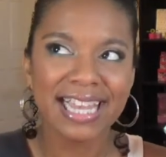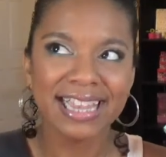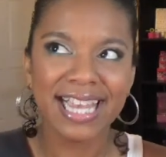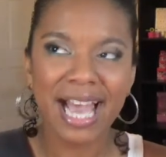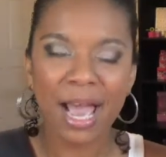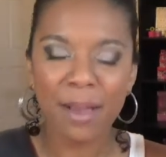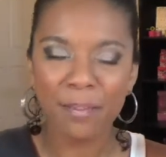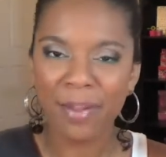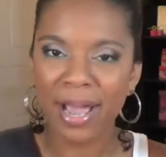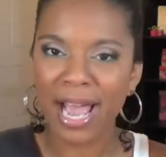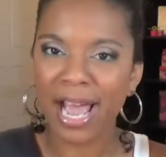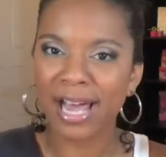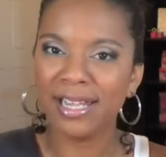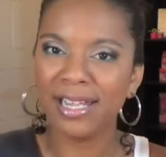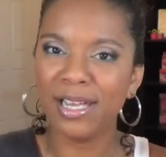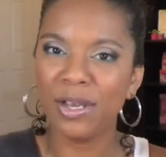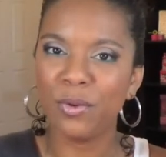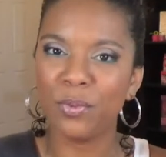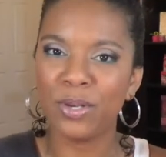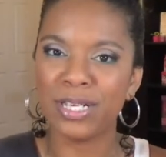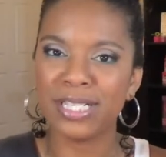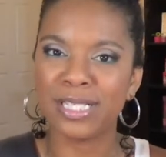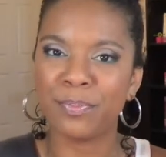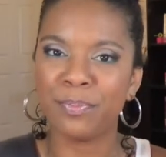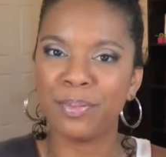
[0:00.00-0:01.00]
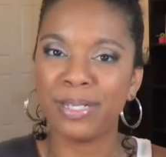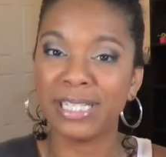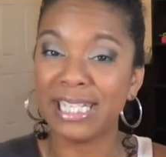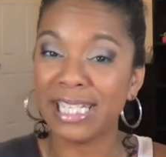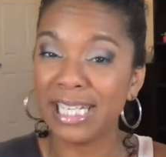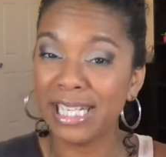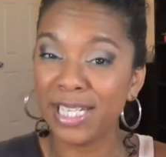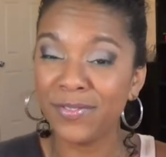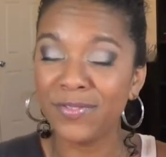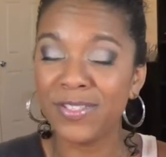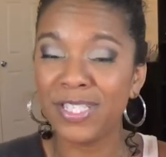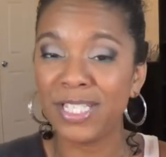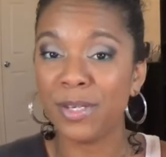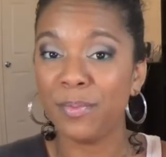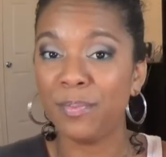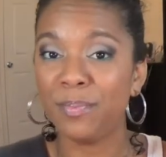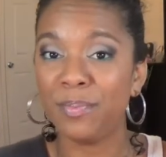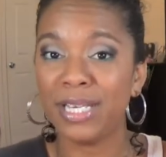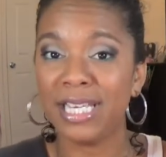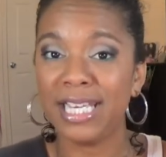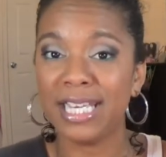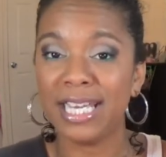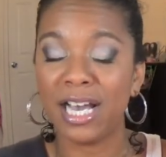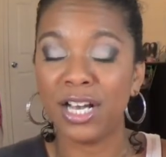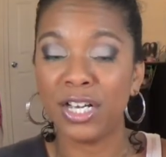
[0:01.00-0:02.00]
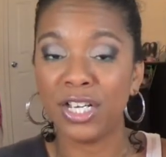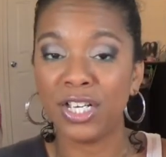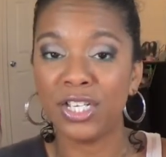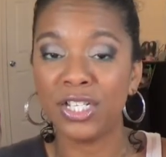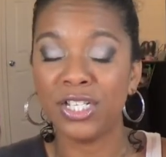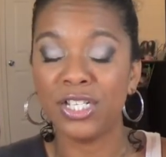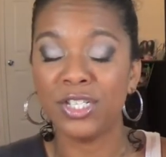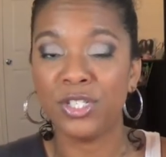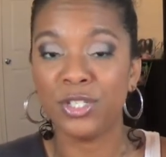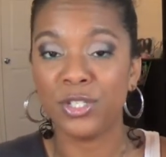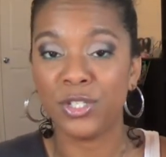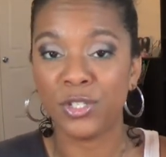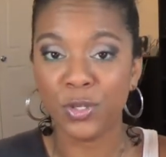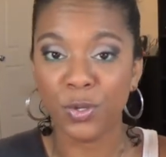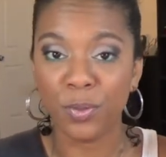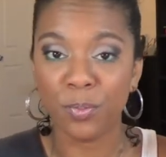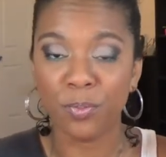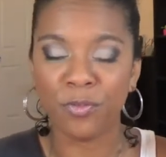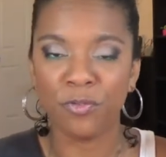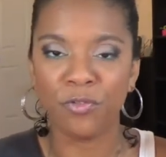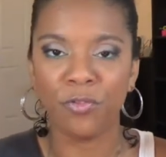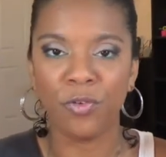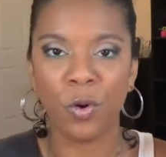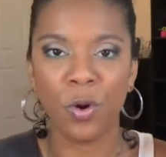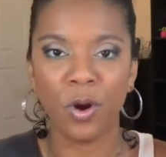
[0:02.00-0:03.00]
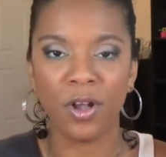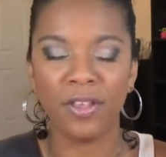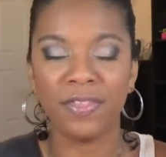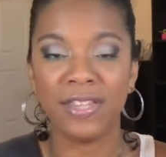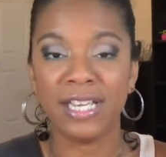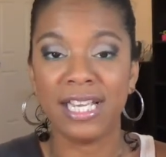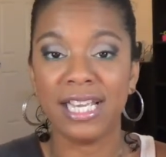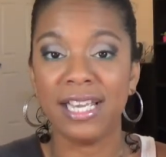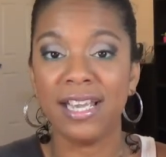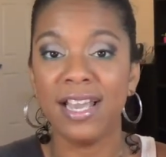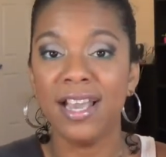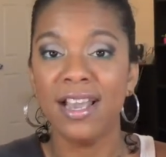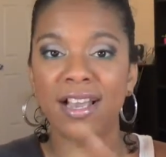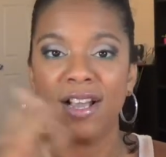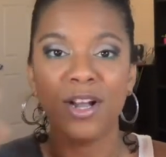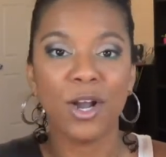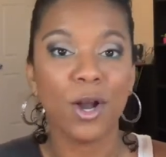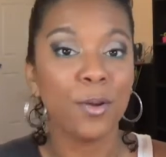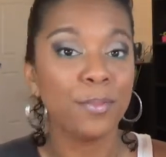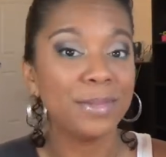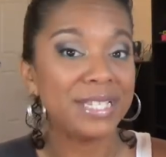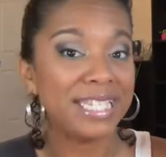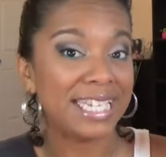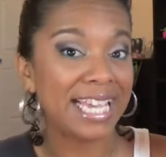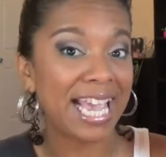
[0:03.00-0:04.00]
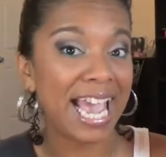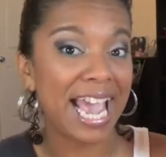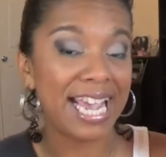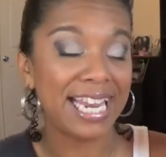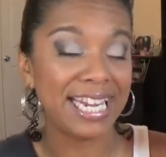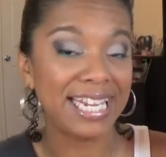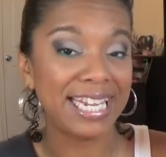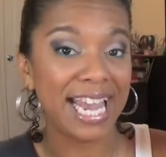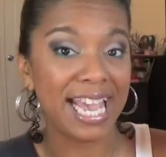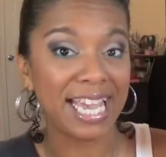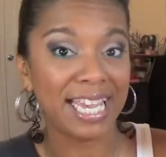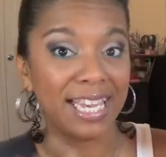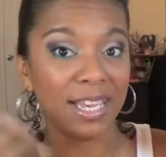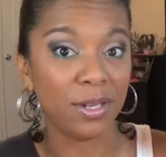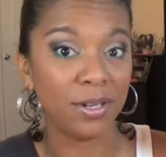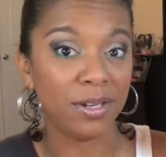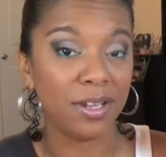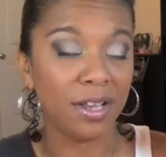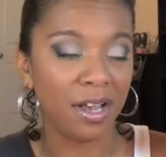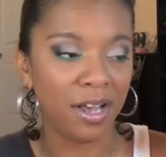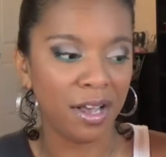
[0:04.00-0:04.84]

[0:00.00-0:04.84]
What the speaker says: that palette was believed to be a good dupe for the Urban Decay Naked,